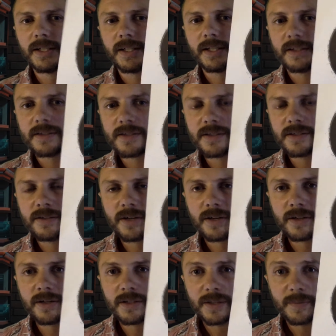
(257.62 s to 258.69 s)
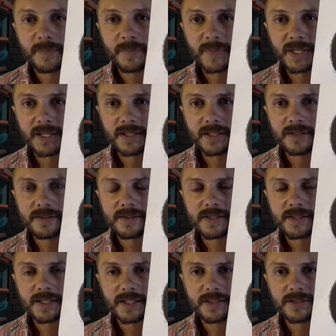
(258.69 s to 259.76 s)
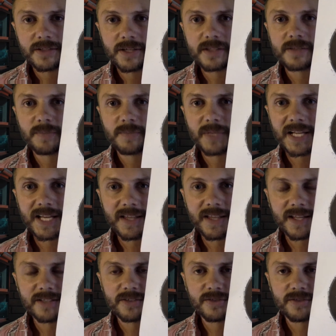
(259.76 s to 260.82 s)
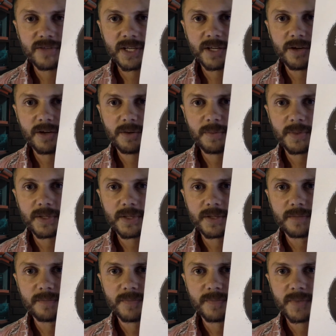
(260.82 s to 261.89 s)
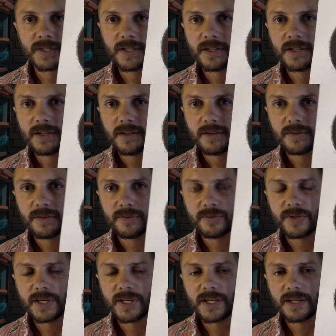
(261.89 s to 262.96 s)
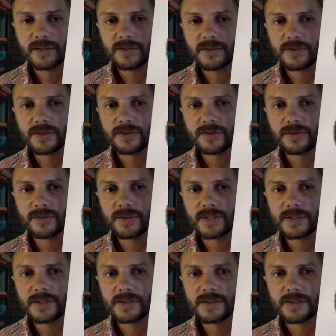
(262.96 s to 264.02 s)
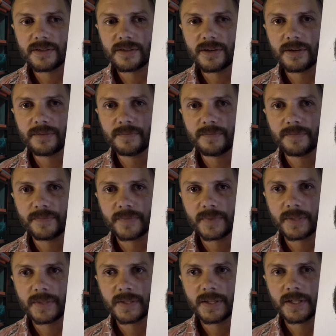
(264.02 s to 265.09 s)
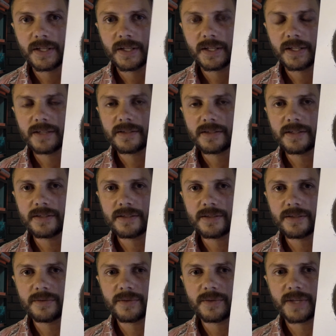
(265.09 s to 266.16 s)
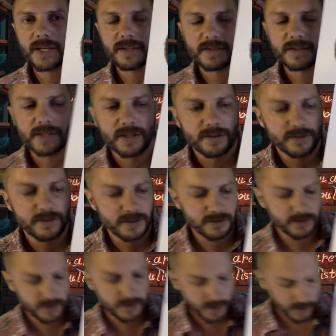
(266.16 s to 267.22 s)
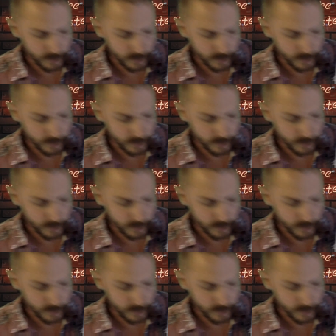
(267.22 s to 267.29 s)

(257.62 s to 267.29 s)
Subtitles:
The 0 means just play that string open. 3, 2, 0. Let's listen to what that sounds and looks like